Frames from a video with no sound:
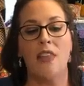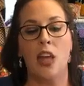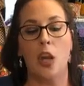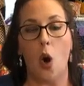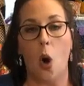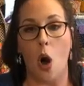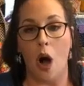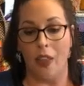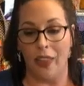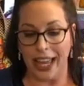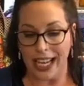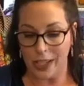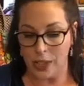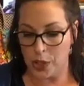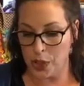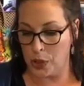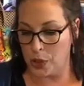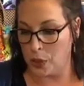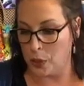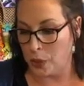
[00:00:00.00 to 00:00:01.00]
And then all
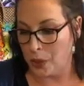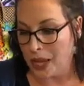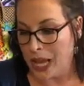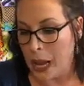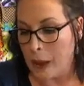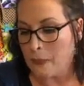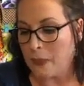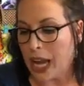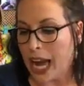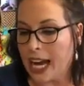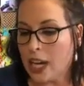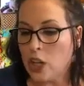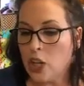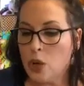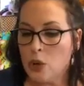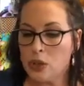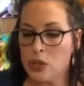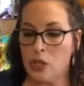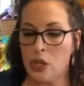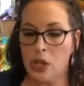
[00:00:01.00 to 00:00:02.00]
I do, I
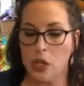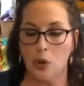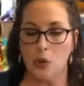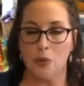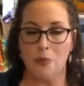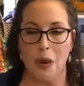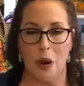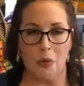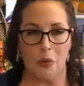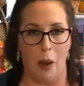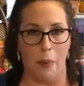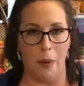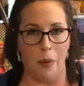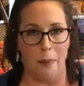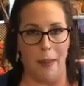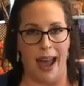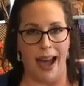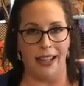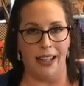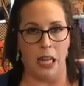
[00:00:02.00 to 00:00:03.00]
used to use my
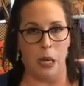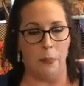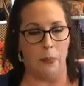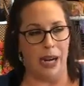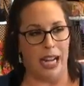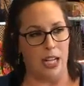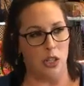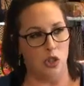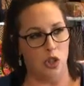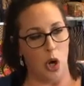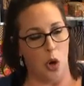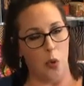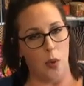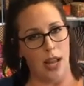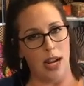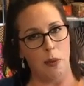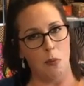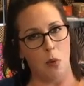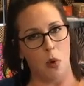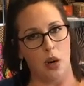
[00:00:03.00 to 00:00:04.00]
rubber mallet, but I
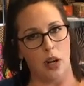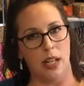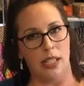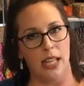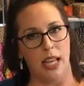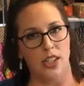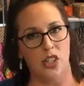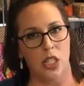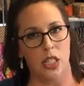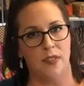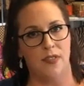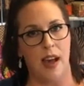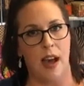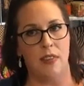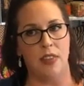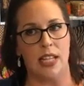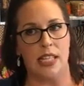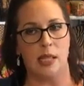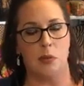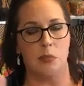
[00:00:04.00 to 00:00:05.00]
don't anymore because I just
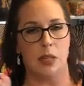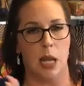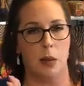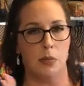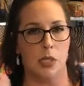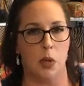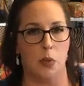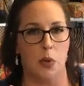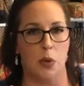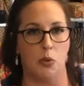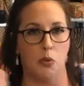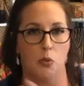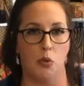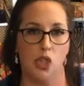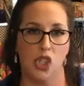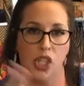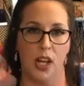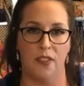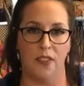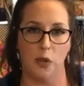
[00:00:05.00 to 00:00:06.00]
found that sometimes it
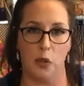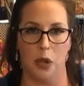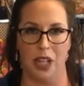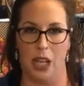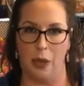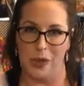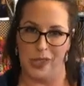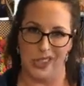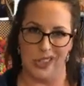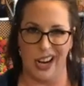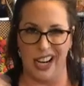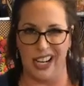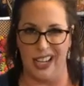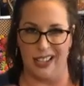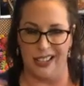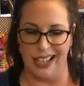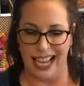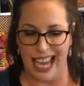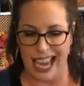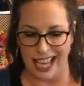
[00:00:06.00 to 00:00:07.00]
would shift while I was
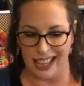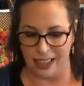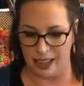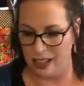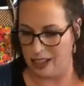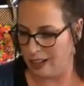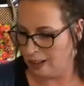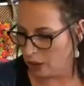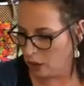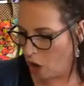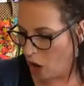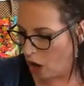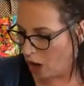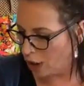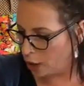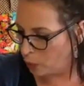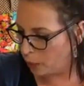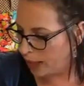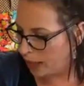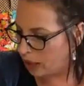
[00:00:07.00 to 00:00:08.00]
trying to hit the
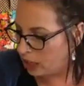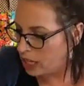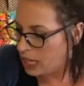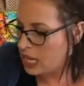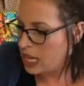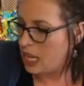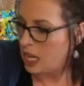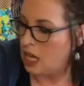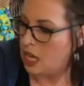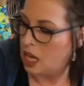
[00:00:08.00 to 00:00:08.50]
hardware.